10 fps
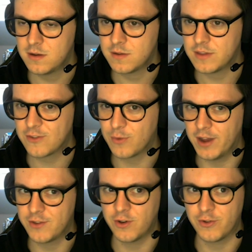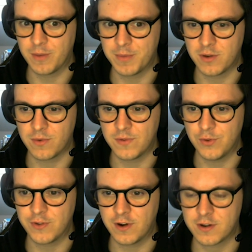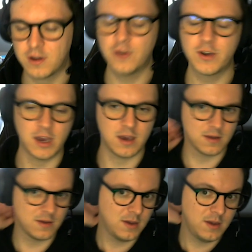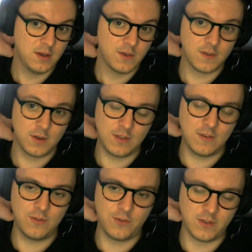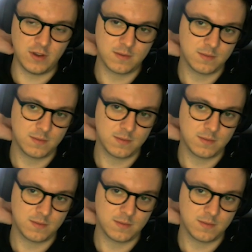That's why it shows up in the reveal chart. Okay, so that's interesting.